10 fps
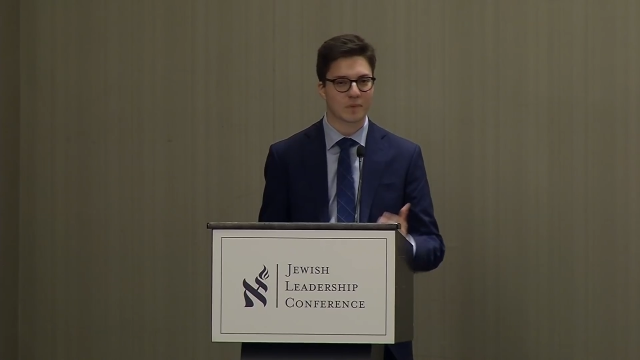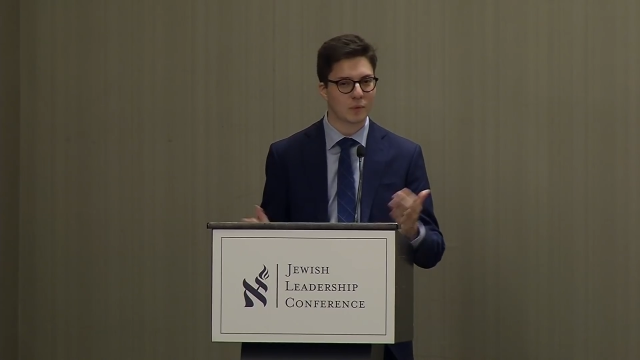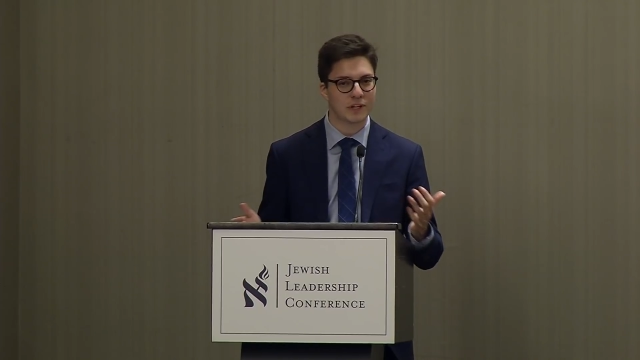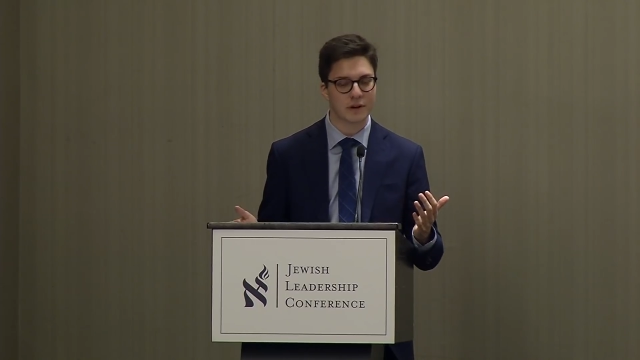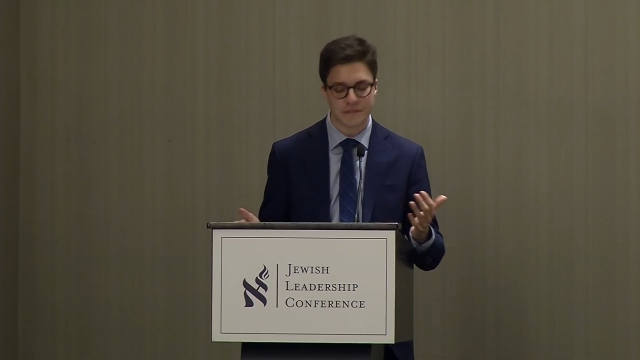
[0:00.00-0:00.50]

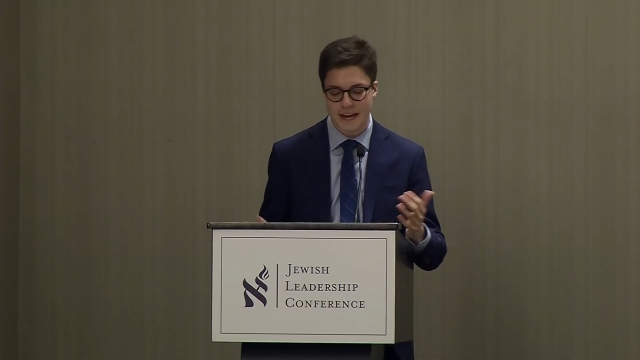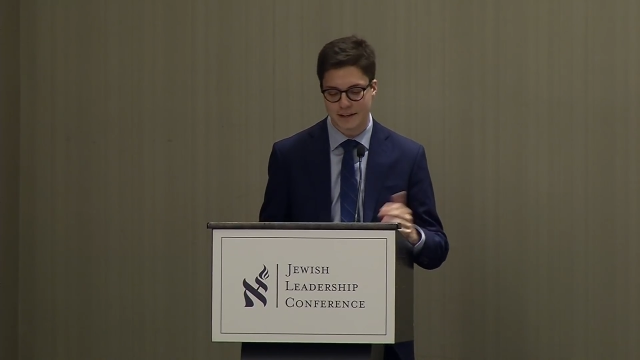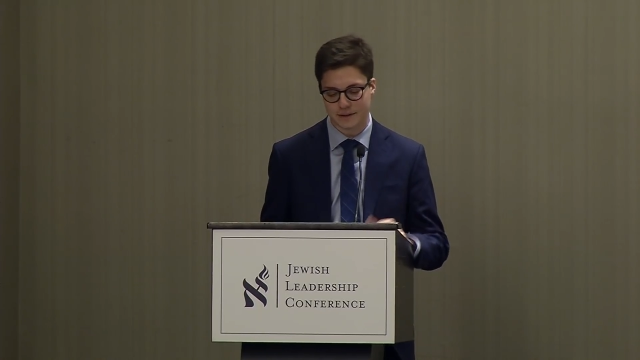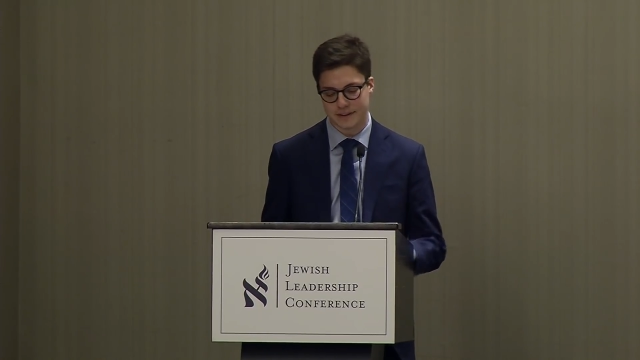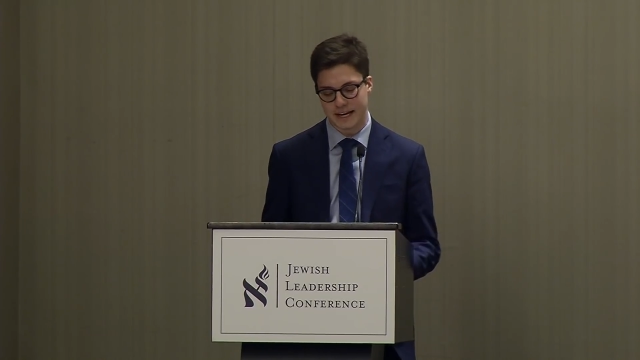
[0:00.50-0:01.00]
We could have
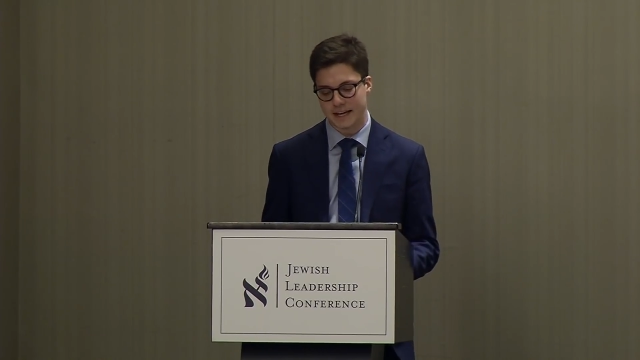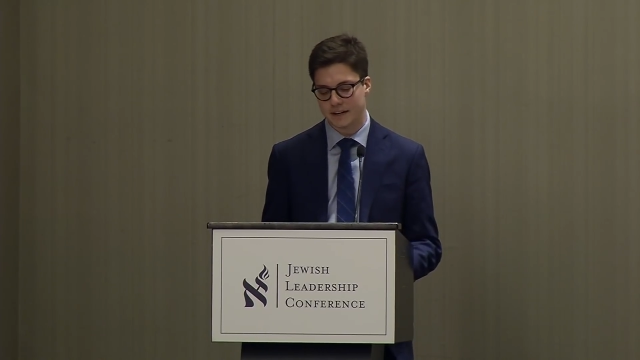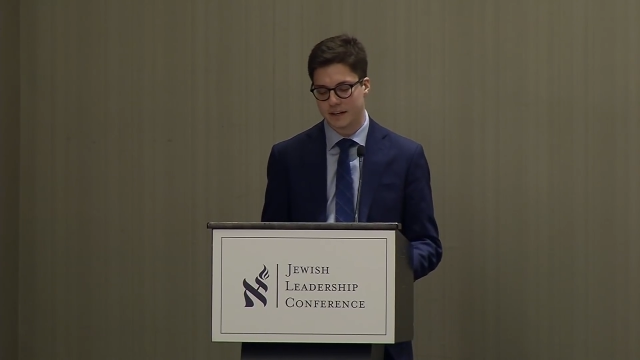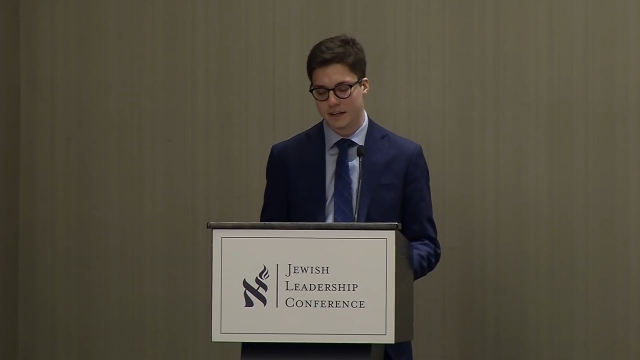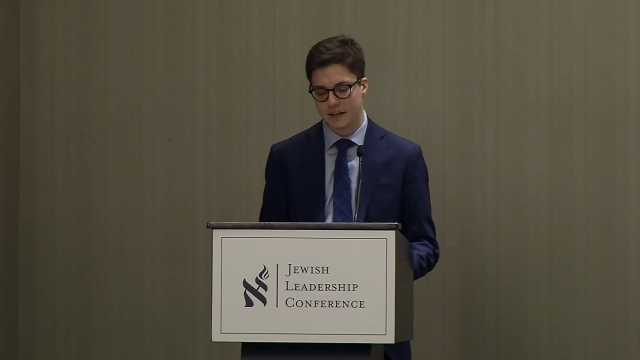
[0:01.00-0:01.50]
handled
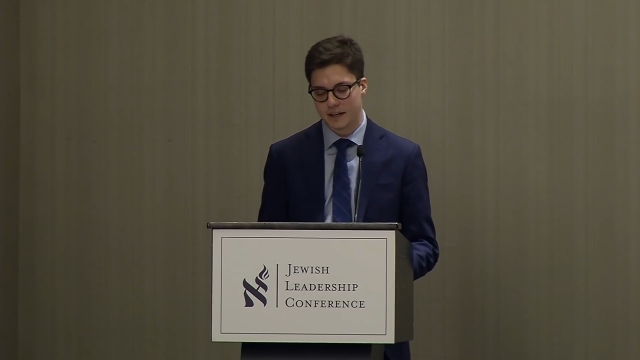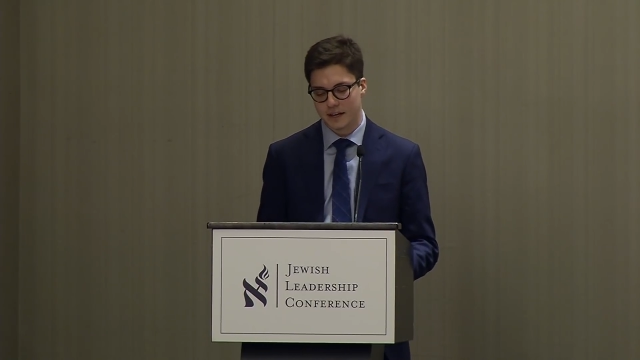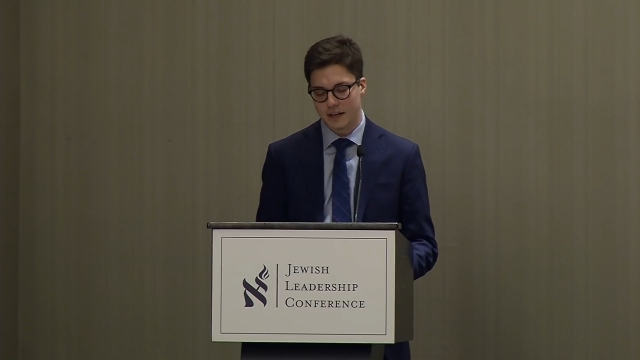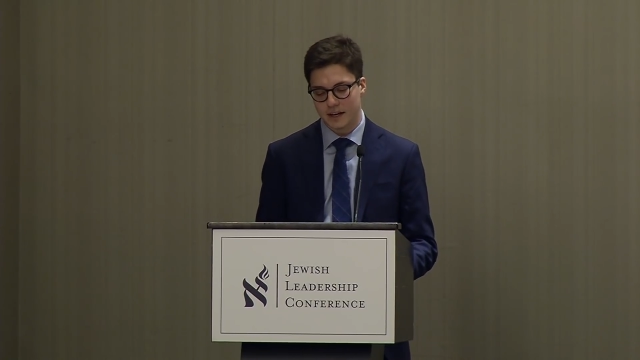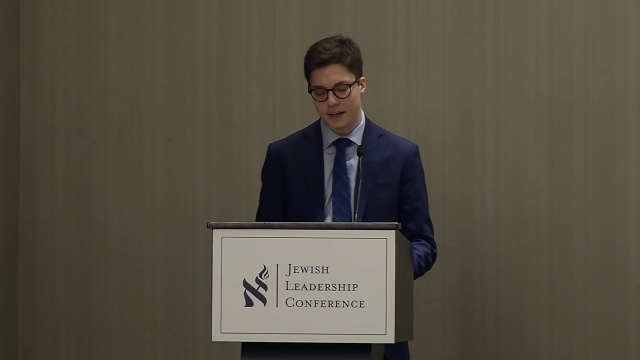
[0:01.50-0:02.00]
that.
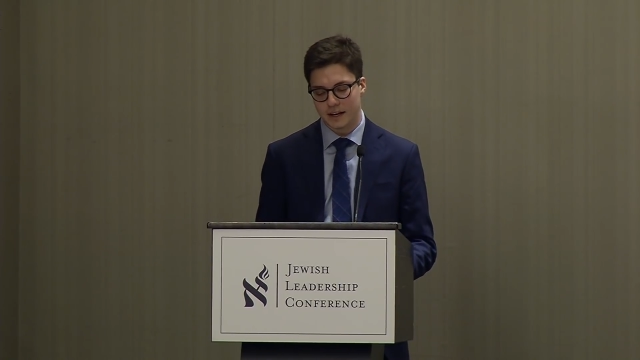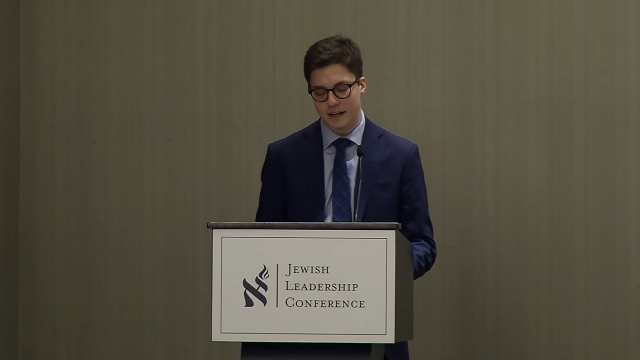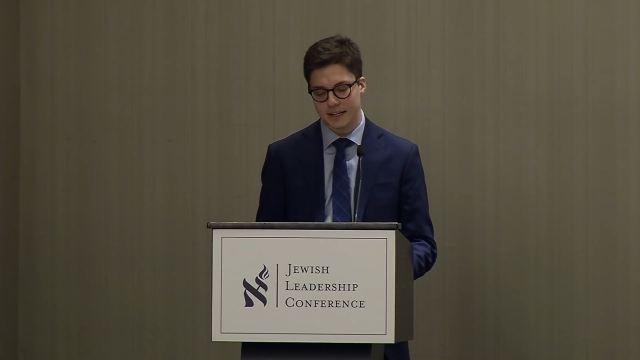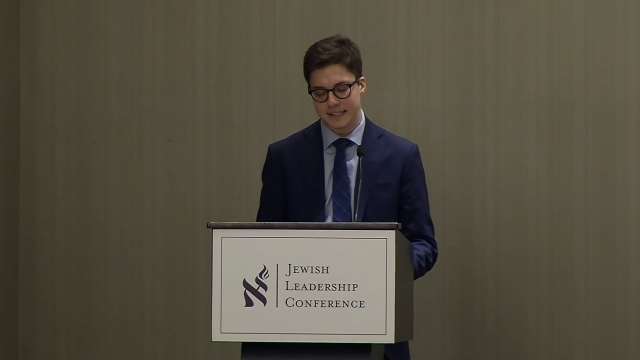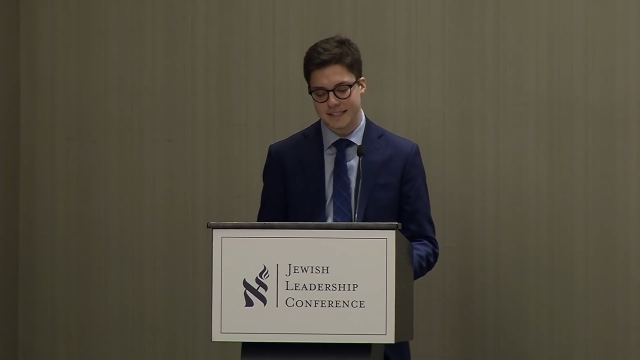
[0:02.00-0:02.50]

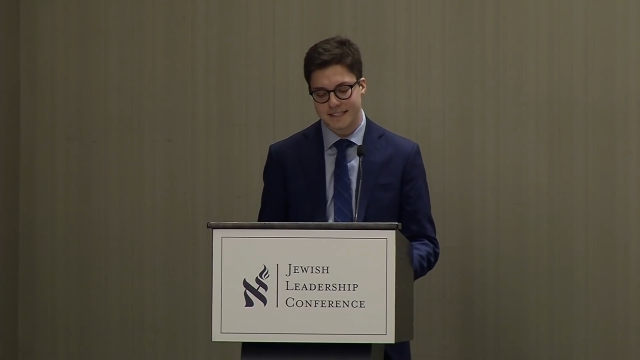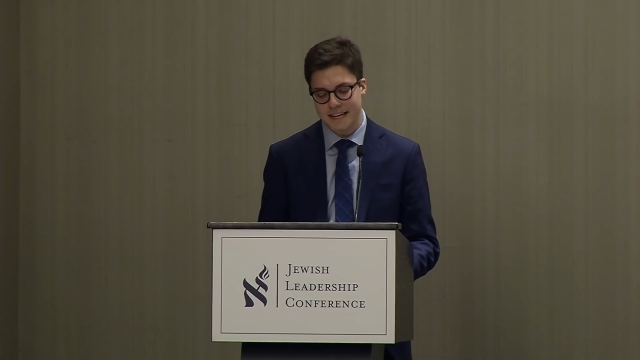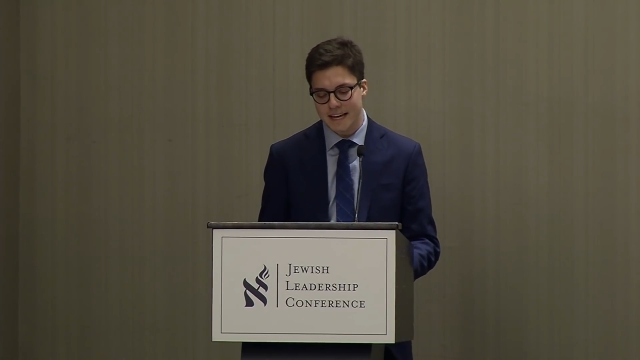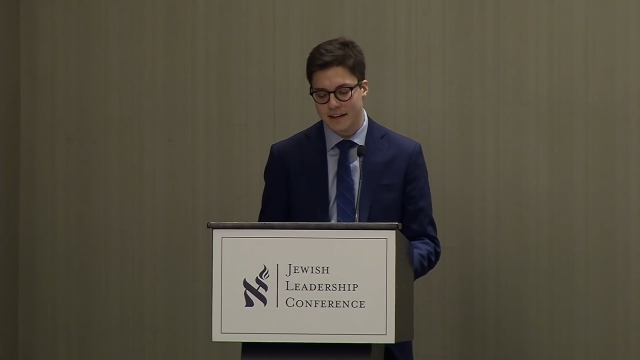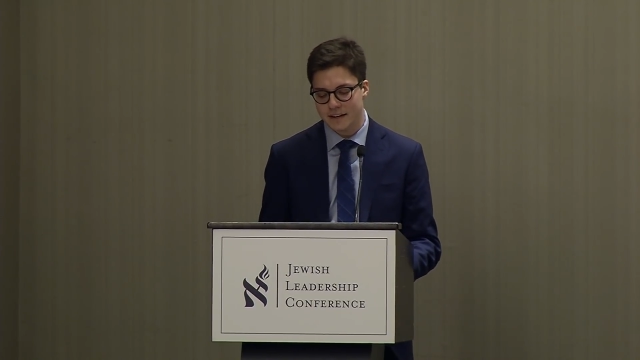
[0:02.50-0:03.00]

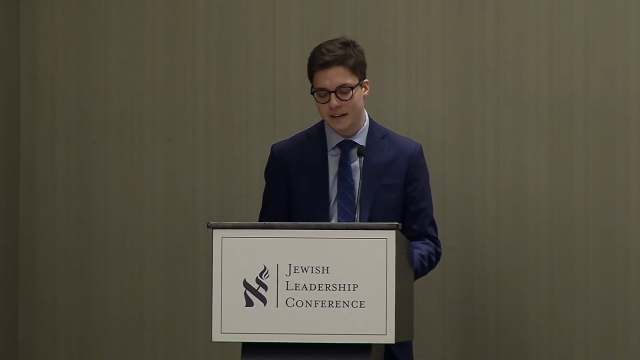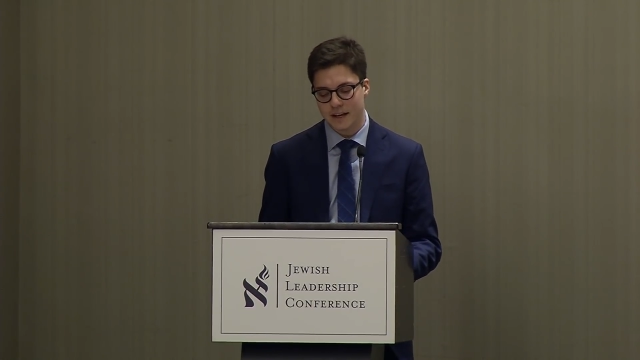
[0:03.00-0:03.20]
Instead,